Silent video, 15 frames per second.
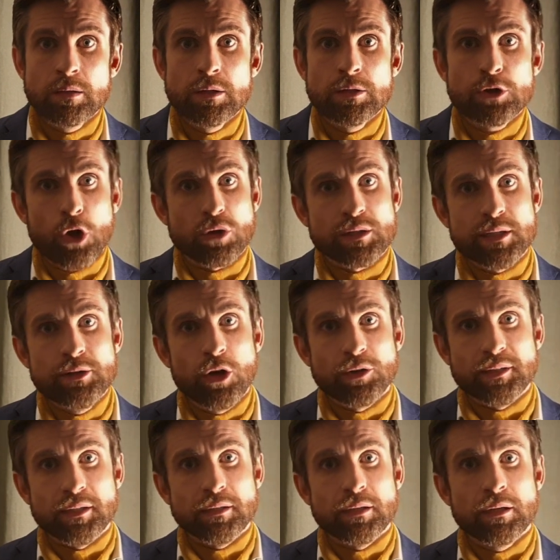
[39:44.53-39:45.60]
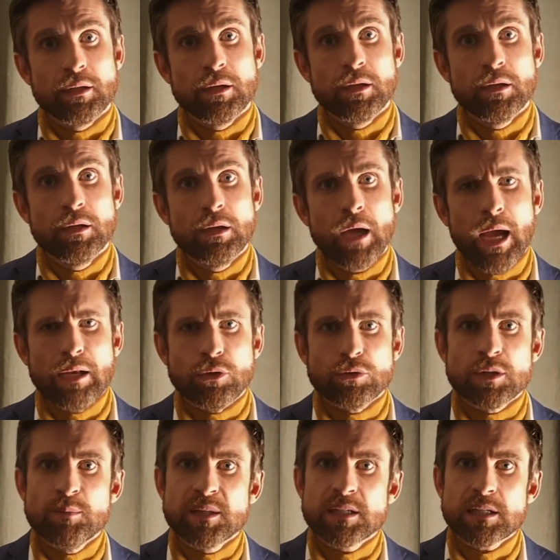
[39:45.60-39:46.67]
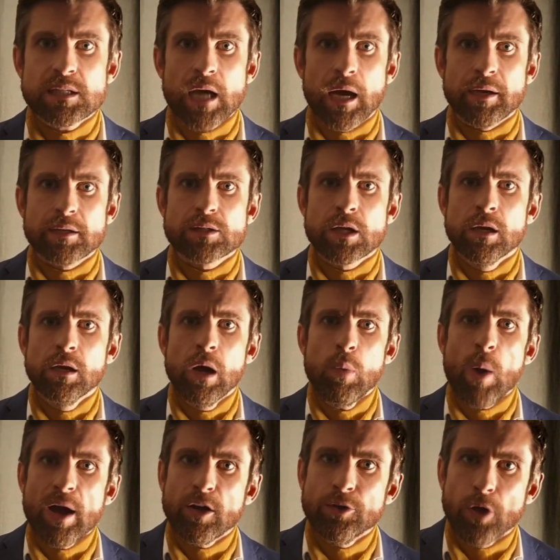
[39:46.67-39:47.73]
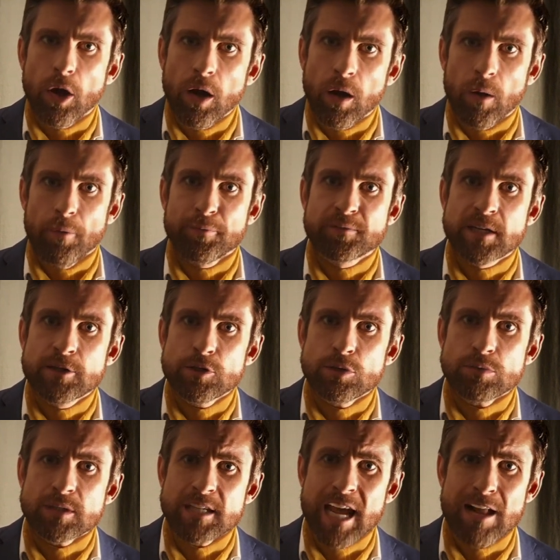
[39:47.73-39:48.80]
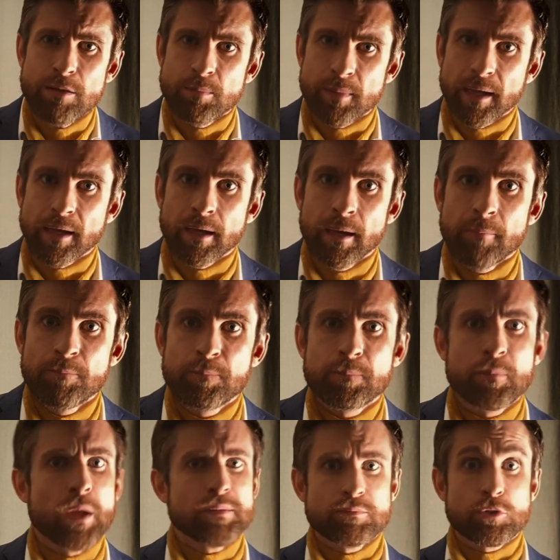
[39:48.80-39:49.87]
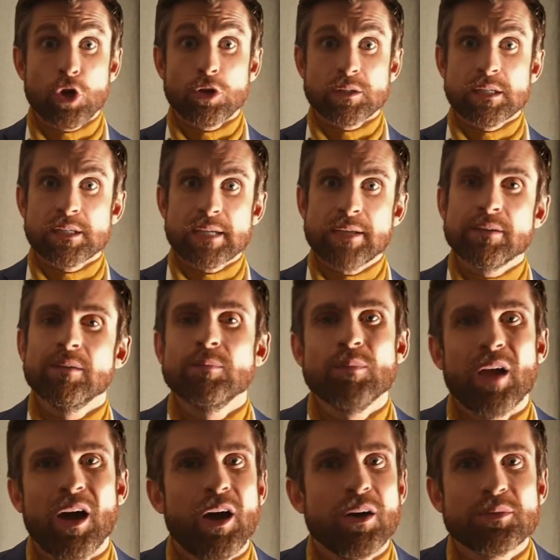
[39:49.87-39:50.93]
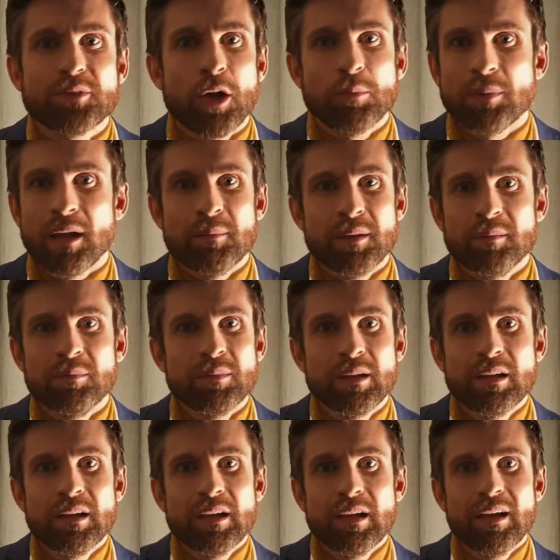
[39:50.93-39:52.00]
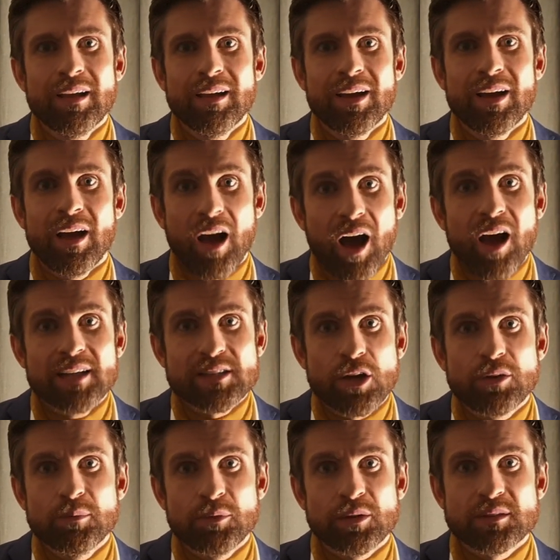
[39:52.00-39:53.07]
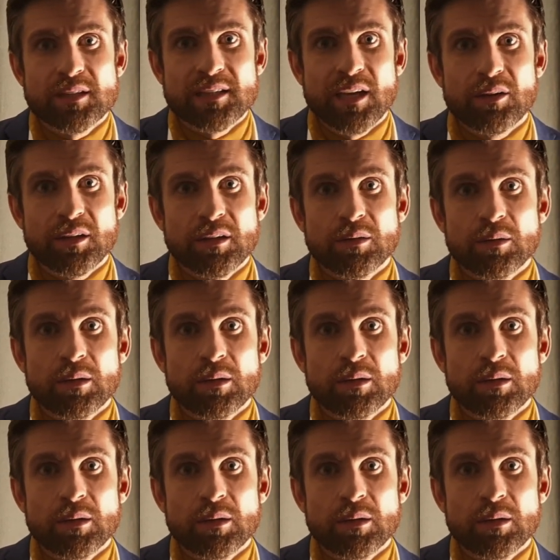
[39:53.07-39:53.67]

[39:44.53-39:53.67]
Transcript: Toxie nodded. I looked at Mr. Cyrus. Why on earth didn't you tell me? Toxie said, oh, don't blame him. I told him not to tell you.